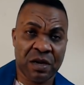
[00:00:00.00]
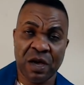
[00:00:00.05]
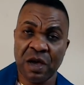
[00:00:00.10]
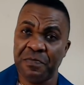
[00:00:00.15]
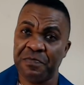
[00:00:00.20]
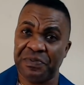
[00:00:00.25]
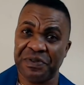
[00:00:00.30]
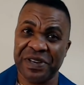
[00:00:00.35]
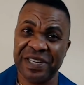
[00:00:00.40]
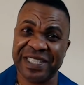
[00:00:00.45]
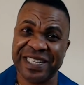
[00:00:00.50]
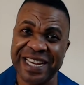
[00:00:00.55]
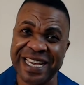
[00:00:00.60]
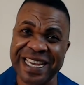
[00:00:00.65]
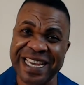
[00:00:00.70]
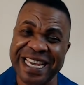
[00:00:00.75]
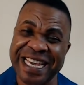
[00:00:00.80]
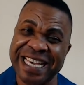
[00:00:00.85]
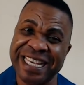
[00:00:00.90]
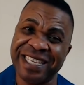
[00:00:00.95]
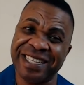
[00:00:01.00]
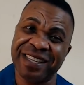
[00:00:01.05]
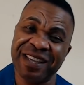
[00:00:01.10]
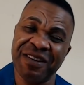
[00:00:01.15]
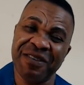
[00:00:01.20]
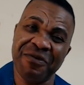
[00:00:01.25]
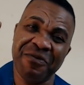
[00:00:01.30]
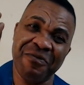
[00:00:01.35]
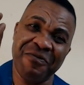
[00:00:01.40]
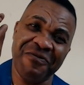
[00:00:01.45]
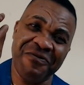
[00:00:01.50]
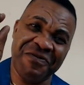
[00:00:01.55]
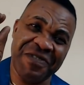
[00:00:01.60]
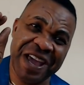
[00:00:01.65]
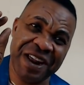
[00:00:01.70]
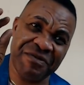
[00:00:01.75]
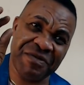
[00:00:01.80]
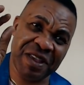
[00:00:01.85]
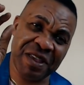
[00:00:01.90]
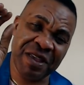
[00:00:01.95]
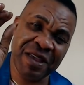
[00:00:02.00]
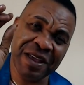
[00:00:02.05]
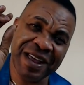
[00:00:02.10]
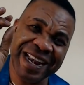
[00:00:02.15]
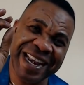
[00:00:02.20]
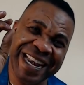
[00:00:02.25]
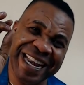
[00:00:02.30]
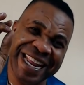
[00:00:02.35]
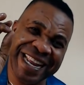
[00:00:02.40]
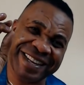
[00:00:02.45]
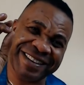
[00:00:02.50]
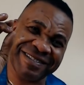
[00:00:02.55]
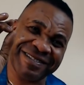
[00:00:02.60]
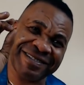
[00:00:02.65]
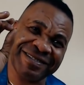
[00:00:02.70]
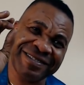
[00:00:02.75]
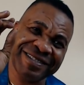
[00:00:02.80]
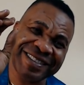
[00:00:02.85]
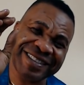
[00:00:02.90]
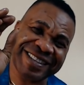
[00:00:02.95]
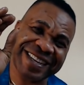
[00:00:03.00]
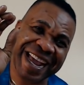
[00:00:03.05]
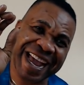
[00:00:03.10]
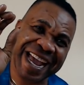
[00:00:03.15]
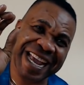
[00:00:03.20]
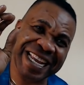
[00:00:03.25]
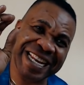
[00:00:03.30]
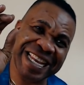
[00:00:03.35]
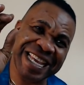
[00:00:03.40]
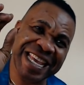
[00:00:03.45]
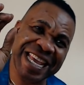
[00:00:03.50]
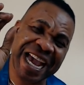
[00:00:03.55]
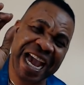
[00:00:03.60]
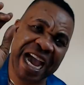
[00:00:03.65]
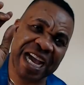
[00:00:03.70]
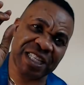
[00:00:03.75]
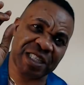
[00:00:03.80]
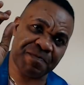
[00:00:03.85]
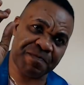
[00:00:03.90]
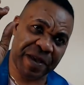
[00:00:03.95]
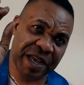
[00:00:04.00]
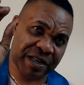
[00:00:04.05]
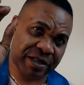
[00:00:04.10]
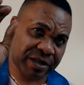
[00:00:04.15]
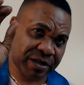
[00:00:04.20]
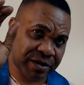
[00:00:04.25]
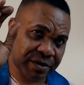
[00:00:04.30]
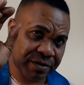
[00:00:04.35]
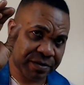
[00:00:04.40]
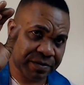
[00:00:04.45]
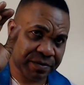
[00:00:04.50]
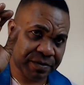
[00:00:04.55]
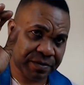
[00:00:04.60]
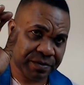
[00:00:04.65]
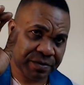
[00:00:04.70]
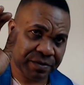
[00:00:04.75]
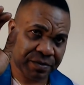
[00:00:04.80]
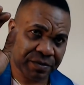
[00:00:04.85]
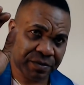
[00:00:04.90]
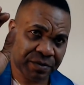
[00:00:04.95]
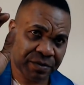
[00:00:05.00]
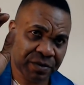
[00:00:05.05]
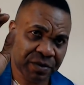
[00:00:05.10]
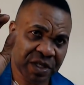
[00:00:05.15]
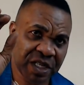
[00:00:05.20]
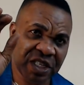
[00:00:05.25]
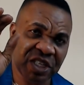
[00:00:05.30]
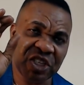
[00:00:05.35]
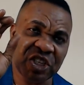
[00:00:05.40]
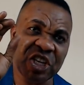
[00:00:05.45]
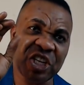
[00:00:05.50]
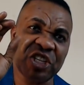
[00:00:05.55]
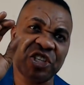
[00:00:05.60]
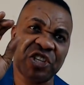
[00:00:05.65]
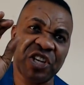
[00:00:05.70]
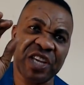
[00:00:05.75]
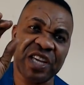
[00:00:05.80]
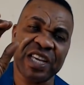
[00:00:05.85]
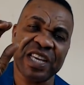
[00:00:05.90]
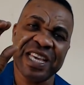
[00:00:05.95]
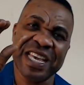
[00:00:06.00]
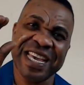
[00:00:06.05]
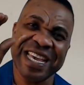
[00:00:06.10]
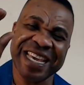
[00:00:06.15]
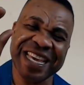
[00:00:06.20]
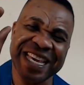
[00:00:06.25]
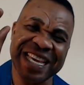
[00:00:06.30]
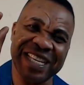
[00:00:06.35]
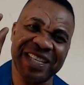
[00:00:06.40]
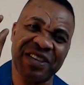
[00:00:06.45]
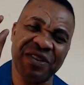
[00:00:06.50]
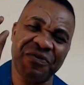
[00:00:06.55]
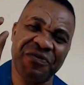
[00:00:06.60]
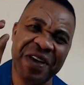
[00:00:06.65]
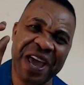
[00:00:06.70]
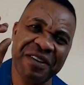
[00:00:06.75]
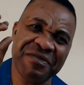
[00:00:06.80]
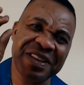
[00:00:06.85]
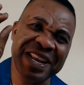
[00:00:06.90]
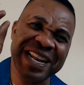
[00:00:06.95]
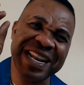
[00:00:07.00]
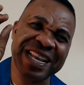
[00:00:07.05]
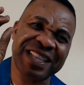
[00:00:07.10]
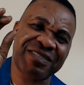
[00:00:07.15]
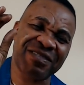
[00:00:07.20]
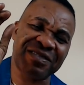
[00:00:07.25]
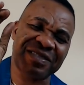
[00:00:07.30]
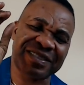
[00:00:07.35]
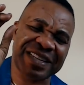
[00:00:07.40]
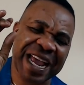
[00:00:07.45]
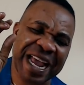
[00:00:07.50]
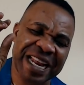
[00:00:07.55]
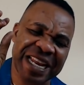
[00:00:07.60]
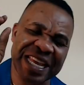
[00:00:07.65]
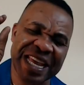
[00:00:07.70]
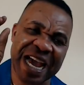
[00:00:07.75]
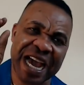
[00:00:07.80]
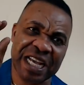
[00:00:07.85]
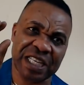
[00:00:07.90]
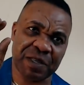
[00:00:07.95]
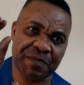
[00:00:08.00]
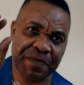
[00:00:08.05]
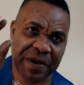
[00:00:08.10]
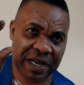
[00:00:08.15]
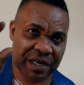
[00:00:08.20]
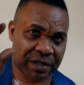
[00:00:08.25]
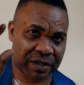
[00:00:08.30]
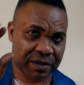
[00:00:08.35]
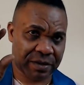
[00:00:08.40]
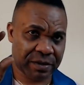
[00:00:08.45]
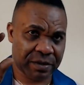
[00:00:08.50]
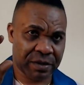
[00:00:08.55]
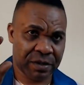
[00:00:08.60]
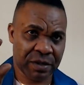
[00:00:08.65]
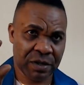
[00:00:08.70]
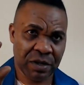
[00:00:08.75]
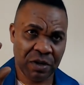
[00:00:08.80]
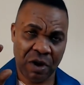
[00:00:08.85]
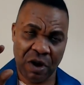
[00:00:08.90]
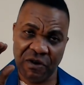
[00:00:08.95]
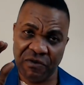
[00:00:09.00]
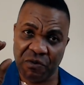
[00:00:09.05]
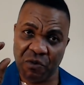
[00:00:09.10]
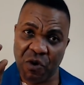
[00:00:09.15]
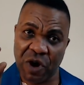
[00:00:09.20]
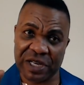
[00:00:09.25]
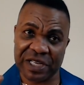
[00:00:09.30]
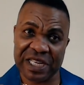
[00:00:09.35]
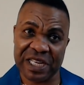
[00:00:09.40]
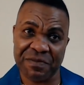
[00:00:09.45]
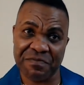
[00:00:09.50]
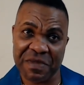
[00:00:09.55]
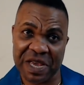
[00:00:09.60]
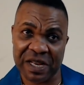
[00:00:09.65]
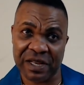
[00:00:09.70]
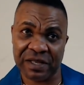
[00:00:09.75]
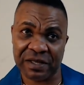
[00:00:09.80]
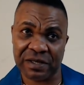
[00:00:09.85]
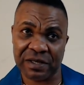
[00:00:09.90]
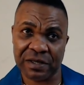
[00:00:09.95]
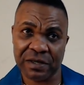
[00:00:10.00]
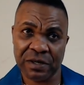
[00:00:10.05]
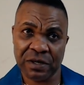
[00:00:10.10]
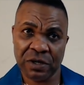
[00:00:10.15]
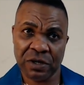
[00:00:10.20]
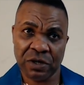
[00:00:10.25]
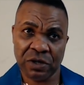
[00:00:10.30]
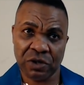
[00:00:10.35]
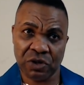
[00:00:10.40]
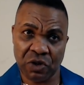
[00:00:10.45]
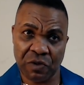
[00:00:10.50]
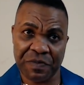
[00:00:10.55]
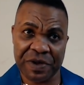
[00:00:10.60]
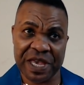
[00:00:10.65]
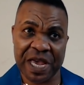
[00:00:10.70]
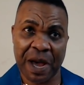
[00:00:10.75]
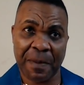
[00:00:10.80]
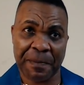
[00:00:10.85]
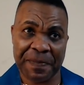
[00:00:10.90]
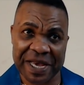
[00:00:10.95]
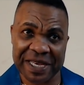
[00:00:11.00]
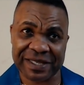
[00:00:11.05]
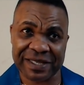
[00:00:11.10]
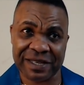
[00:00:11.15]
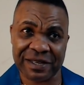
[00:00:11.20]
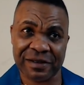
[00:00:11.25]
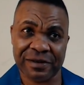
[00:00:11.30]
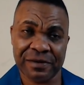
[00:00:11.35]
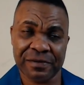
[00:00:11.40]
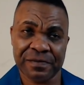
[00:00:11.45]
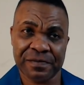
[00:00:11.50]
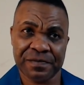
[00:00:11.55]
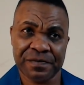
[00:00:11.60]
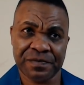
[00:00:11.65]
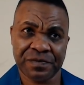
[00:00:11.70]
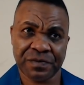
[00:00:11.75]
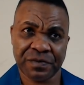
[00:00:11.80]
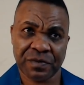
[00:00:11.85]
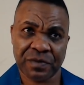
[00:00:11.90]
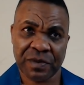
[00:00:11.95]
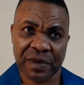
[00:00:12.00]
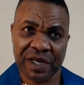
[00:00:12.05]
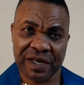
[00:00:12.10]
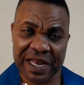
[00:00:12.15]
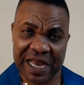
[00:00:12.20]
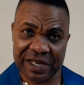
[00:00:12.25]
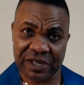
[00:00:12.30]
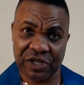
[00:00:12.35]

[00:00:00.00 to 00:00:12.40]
Preaching is very little tiny aspect. Teaching is very little tiny aspect of what it means to be a person that is